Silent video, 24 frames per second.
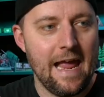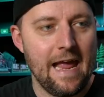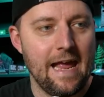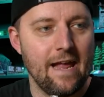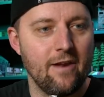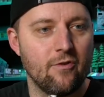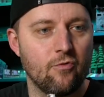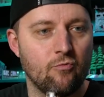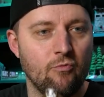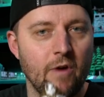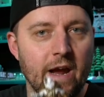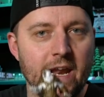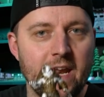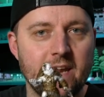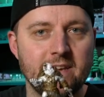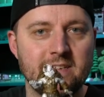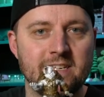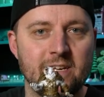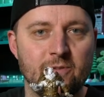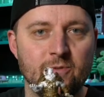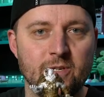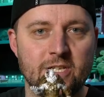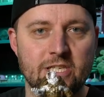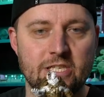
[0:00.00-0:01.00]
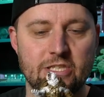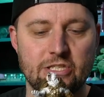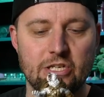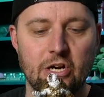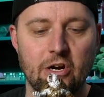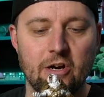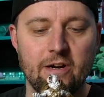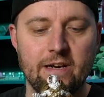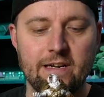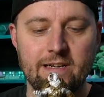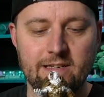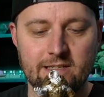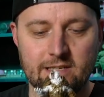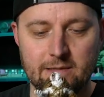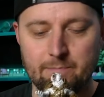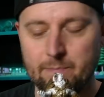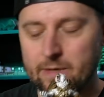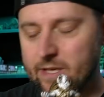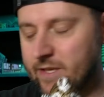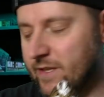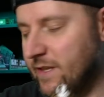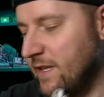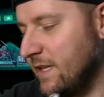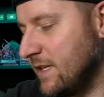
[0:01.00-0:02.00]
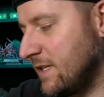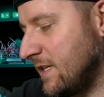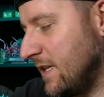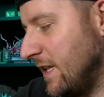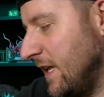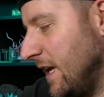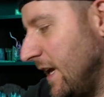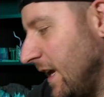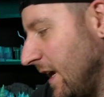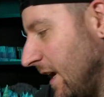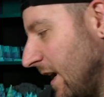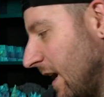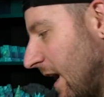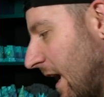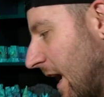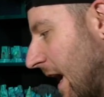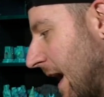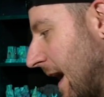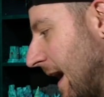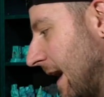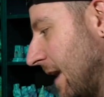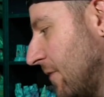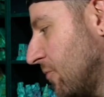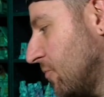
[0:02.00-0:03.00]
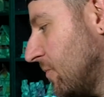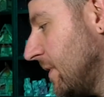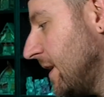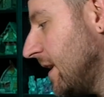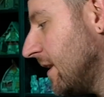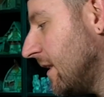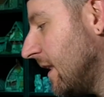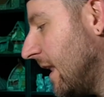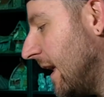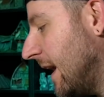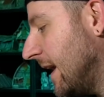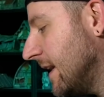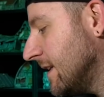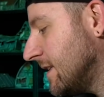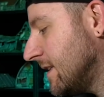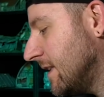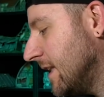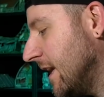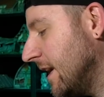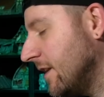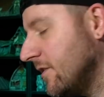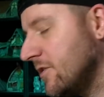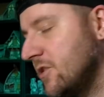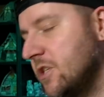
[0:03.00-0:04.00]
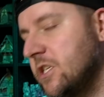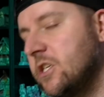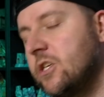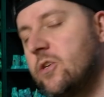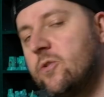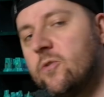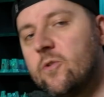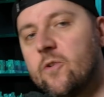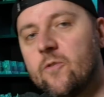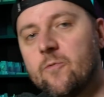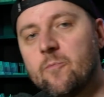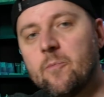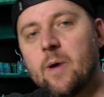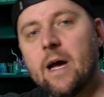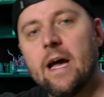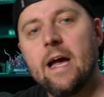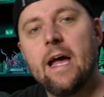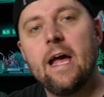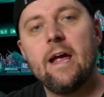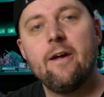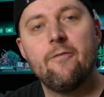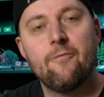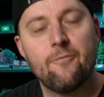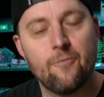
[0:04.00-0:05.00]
And right as I was starting to build this thing, I realized that two of my